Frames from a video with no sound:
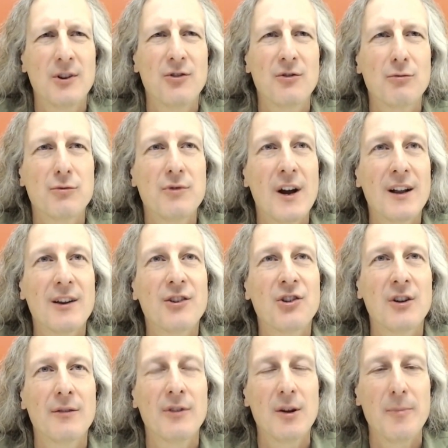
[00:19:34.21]
is
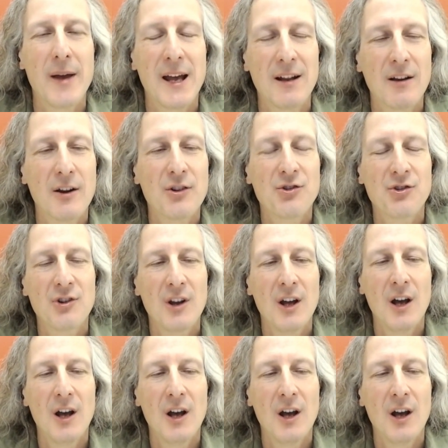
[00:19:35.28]
relatively painless